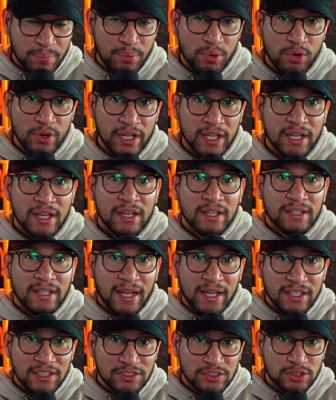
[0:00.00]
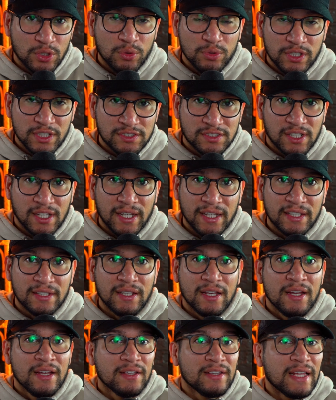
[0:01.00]
point that he's so disliked
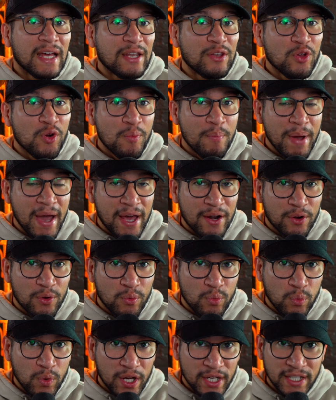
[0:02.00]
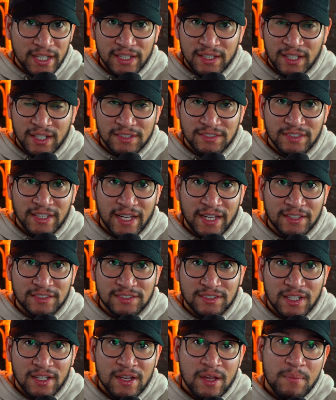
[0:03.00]
that no matter what he does next,
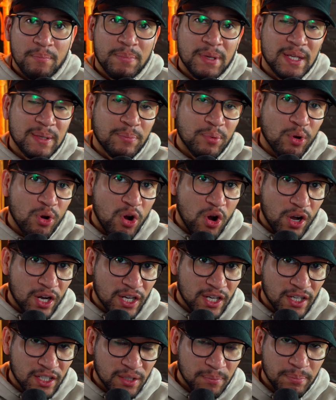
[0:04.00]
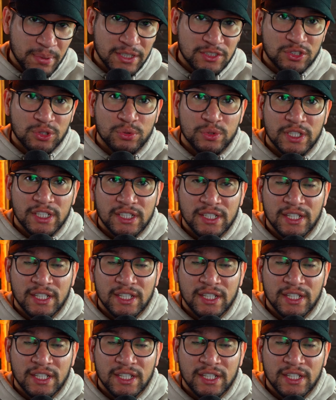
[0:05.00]
people are gonna be tuning